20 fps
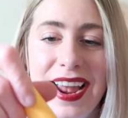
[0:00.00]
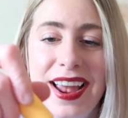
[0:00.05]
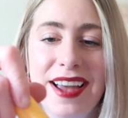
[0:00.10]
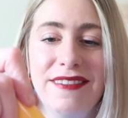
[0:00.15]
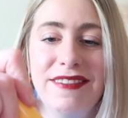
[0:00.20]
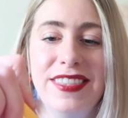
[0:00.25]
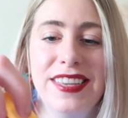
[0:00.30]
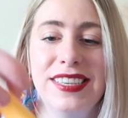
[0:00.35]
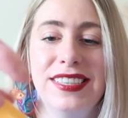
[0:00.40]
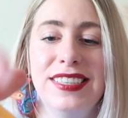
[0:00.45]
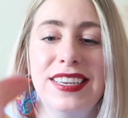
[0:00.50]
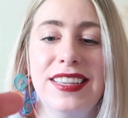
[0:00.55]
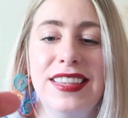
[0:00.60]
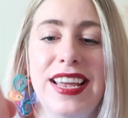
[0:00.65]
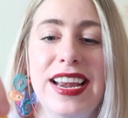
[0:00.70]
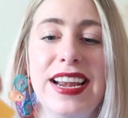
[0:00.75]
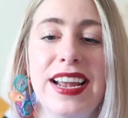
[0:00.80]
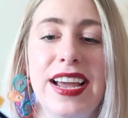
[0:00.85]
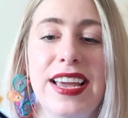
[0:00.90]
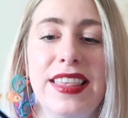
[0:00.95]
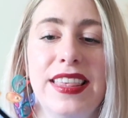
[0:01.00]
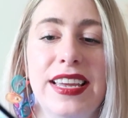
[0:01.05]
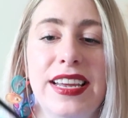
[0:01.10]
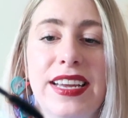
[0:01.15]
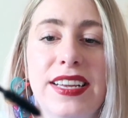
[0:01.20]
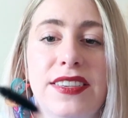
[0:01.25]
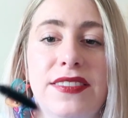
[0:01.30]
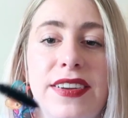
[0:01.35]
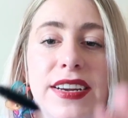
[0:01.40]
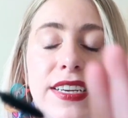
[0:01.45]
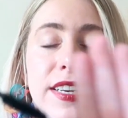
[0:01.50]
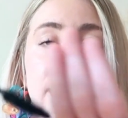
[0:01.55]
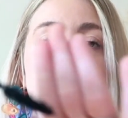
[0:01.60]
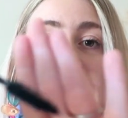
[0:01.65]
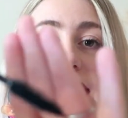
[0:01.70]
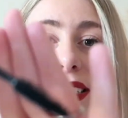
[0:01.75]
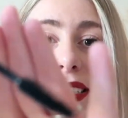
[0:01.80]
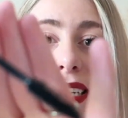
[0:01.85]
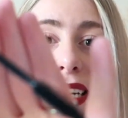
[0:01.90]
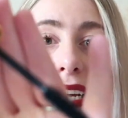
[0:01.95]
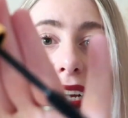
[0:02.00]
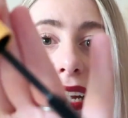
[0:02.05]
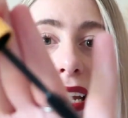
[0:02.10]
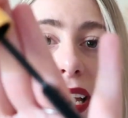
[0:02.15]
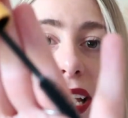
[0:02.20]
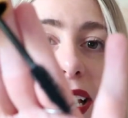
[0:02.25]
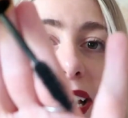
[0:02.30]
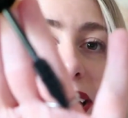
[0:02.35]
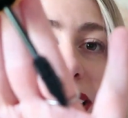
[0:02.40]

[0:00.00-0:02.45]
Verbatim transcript: I, I have this to think. I think it's fantastic.